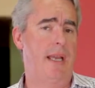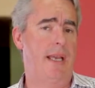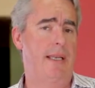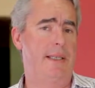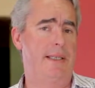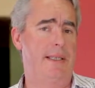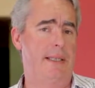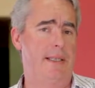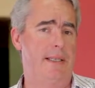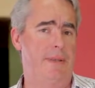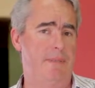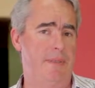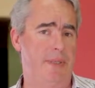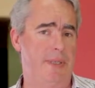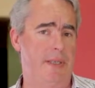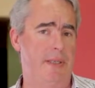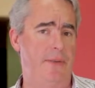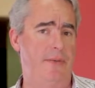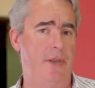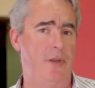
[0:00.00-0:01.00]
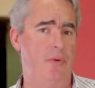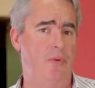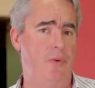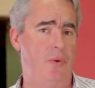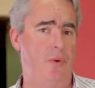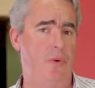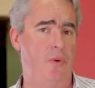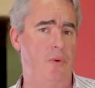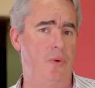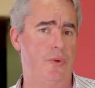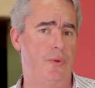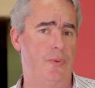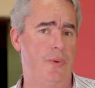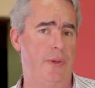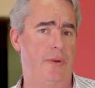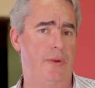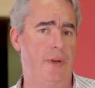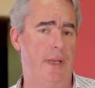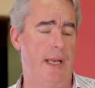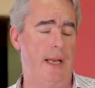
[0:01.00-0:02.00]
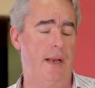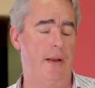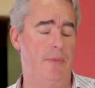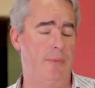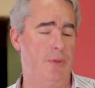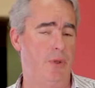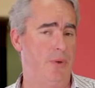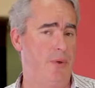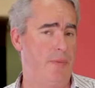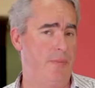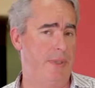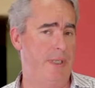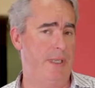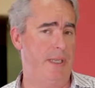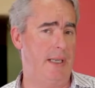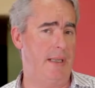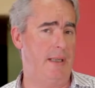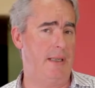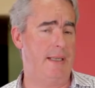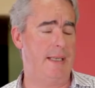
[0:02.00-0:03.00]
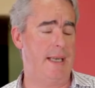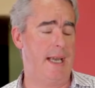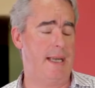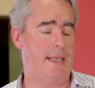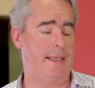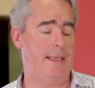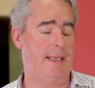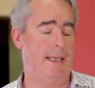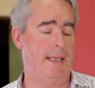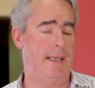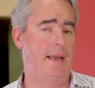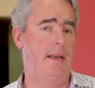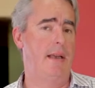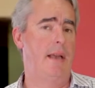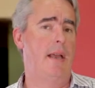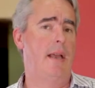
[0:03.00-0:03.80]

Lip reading: is there's specific rules with regard, and I'm talking particularly tax here,